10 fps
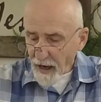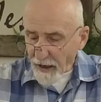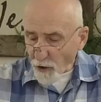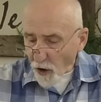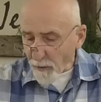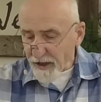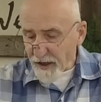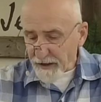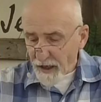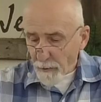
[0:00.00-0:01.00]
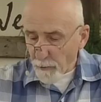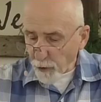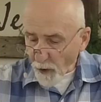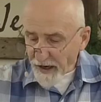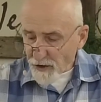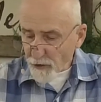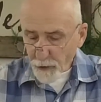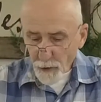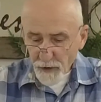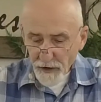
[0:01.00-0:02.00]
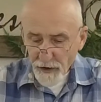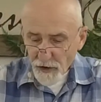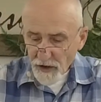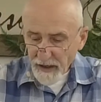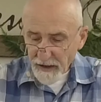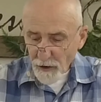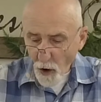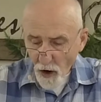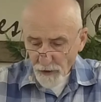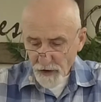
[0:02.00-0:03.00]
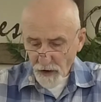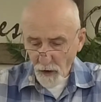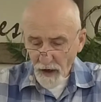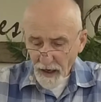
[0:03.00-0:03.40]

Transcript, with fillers: An army that breaks through to the city also.